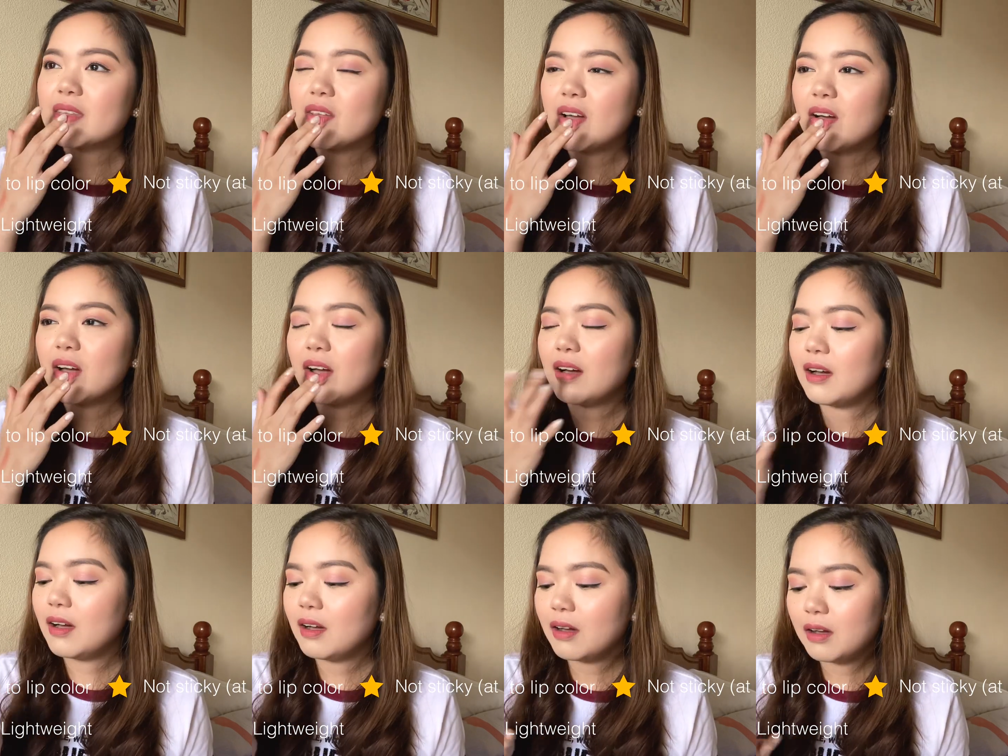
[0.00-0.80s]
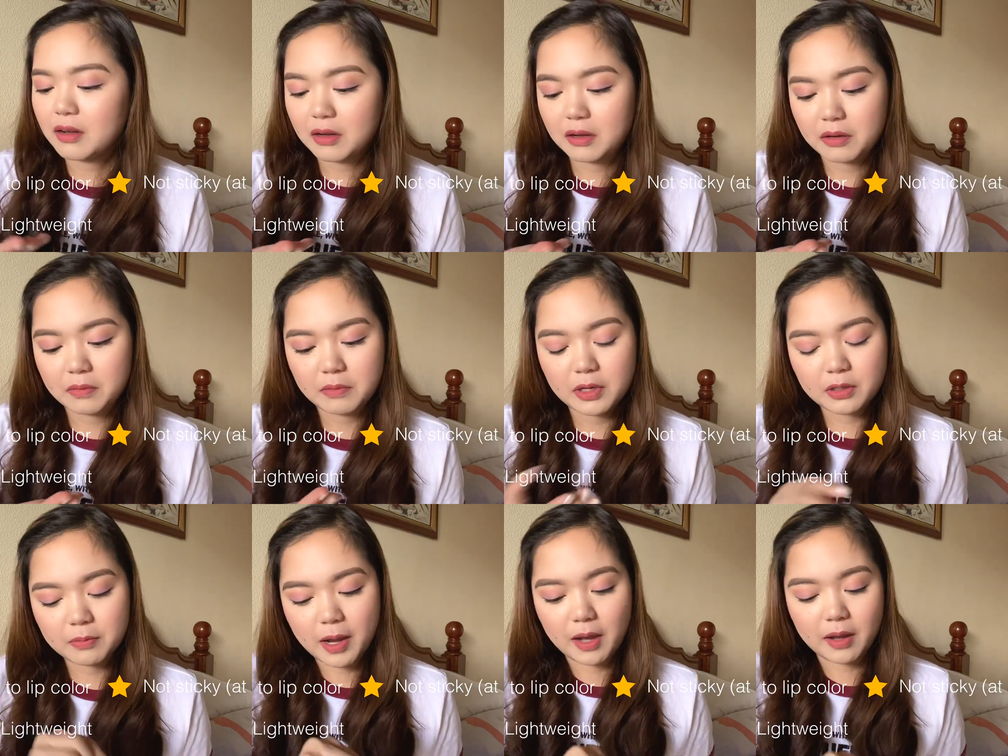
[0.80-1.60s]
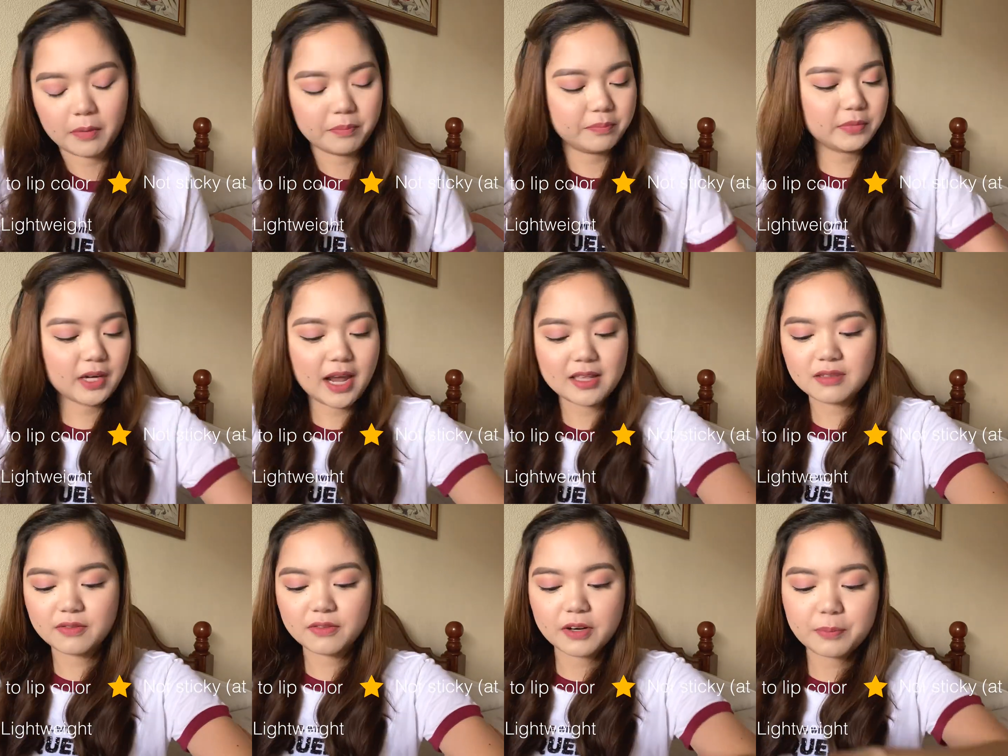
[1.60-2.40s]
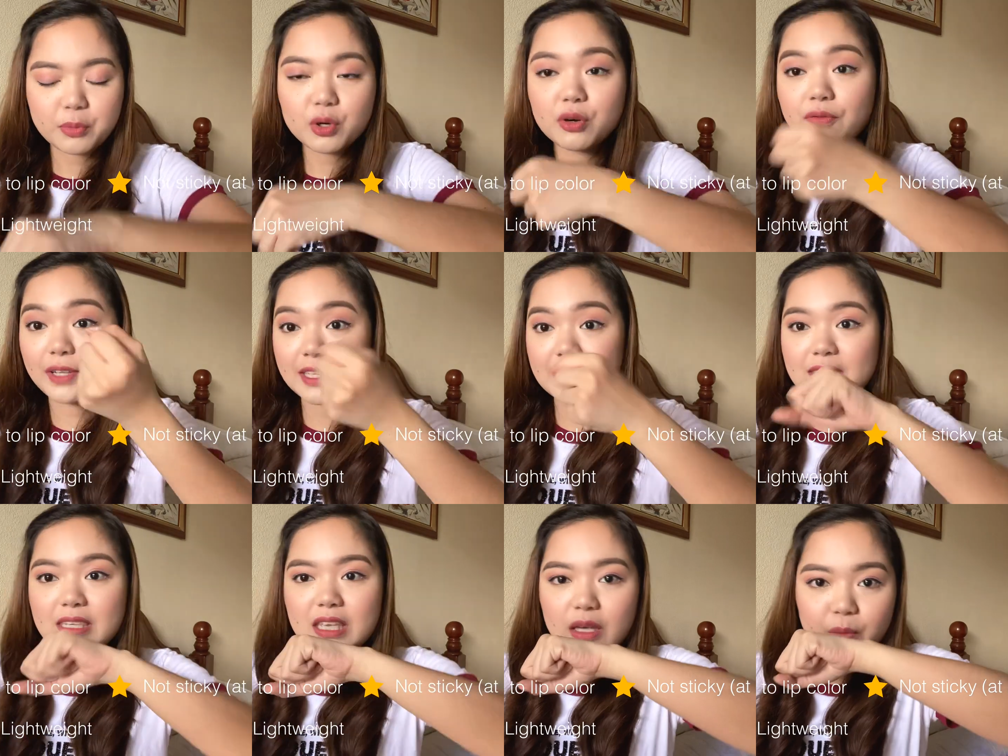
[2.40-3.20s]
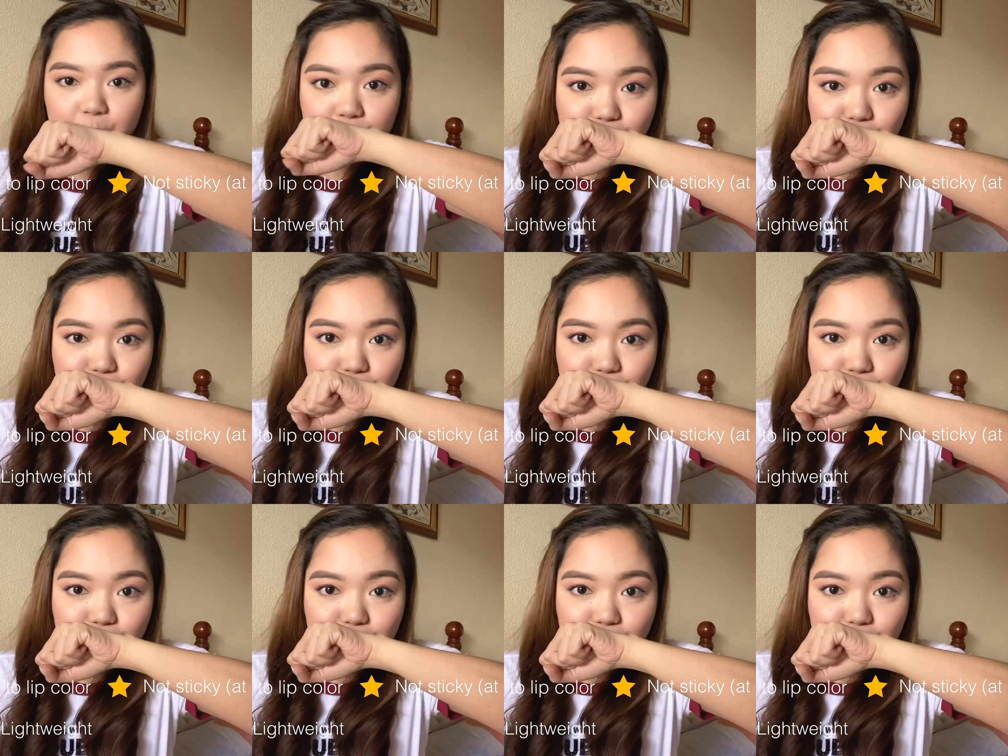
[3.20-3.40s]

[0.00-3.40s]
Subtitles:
Ano ba? Transfer proof, let's see.